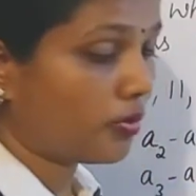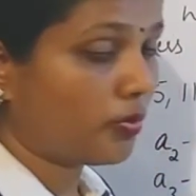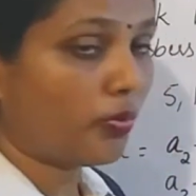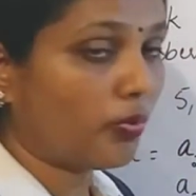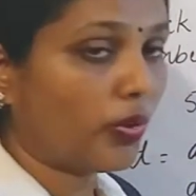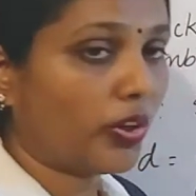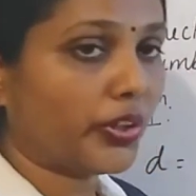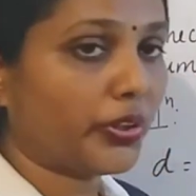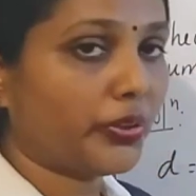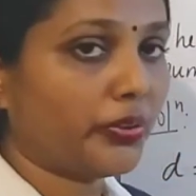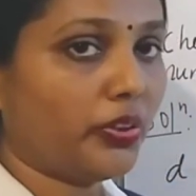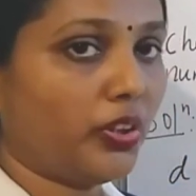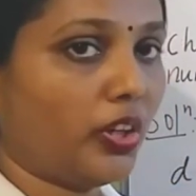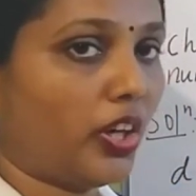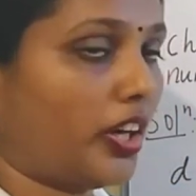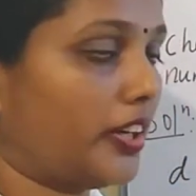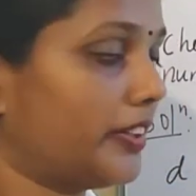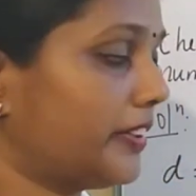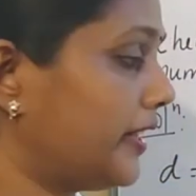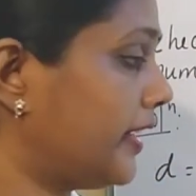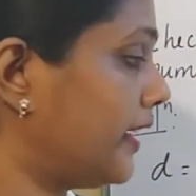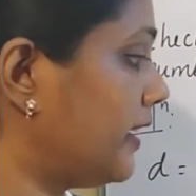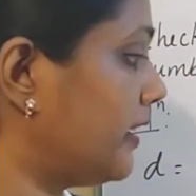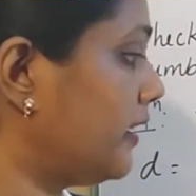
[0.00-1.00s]
what you
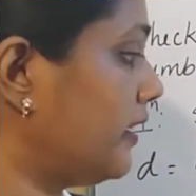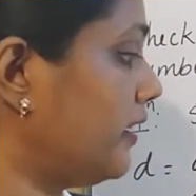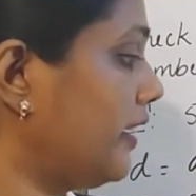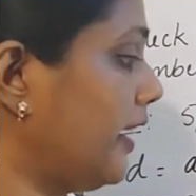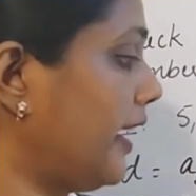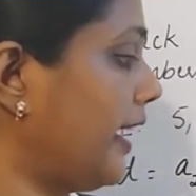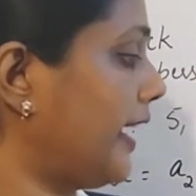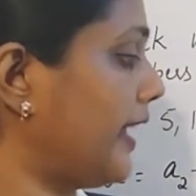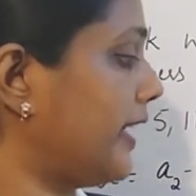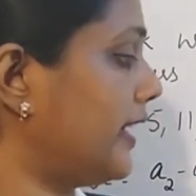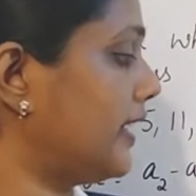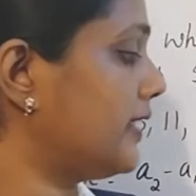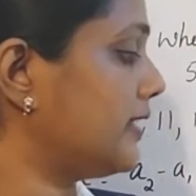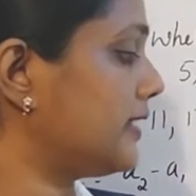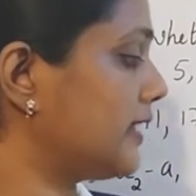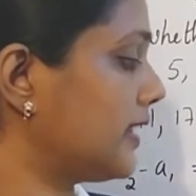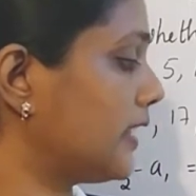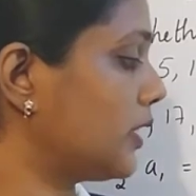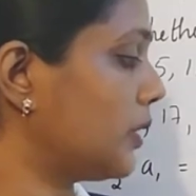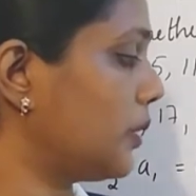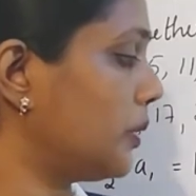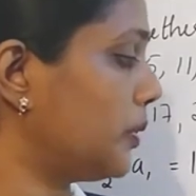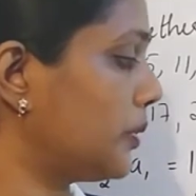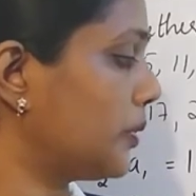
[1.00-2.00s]
got here, N is
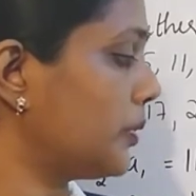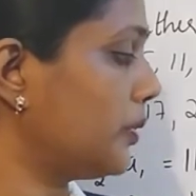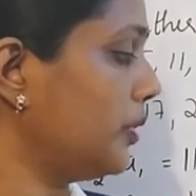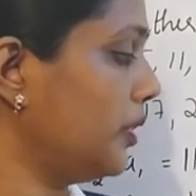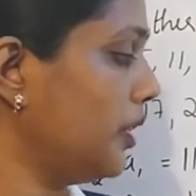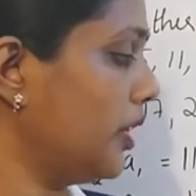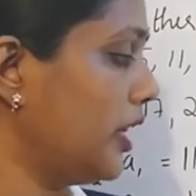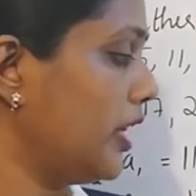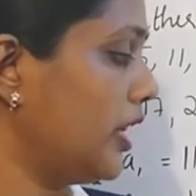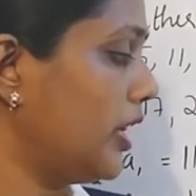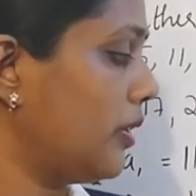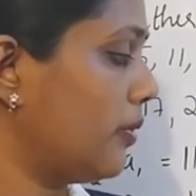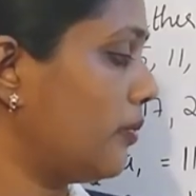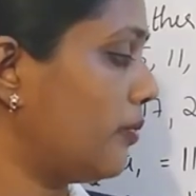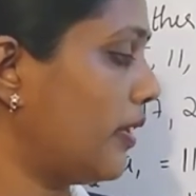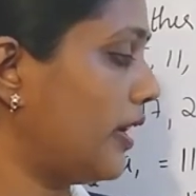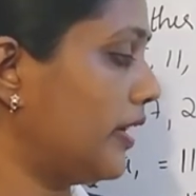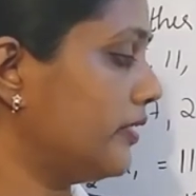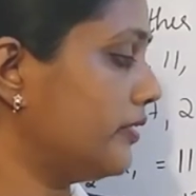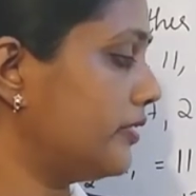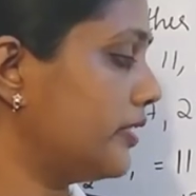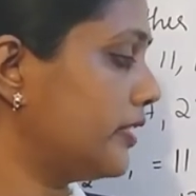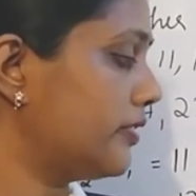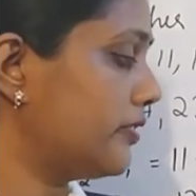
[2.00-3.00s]
equal to
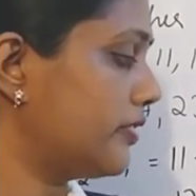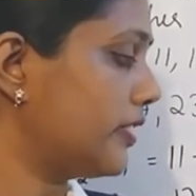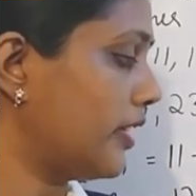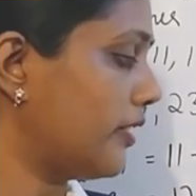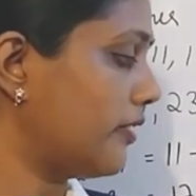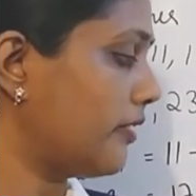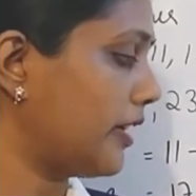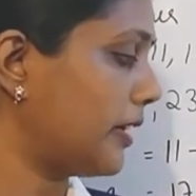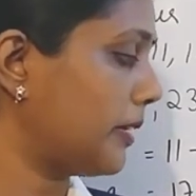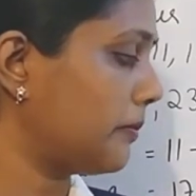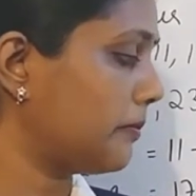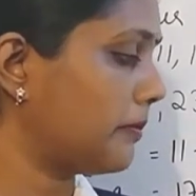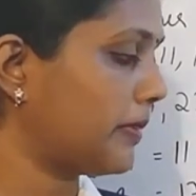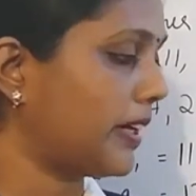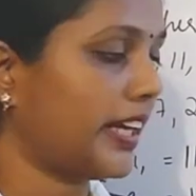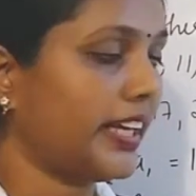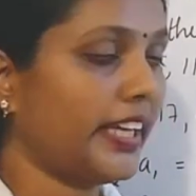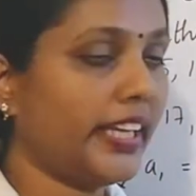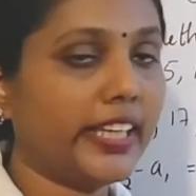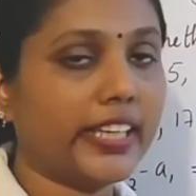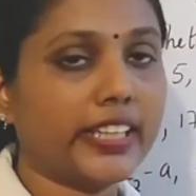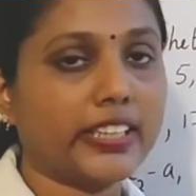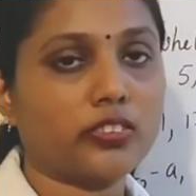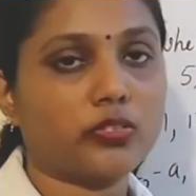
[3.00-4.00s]
151 by
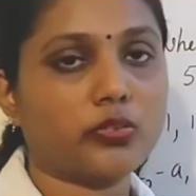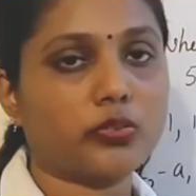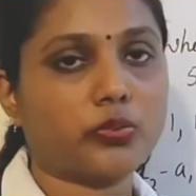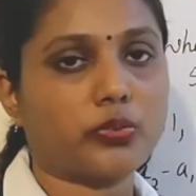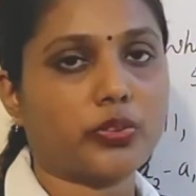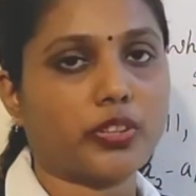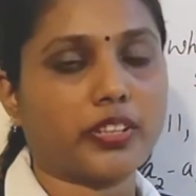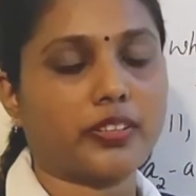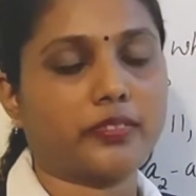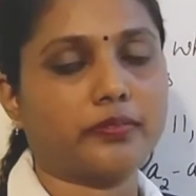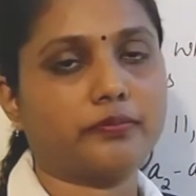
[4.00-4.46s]
3.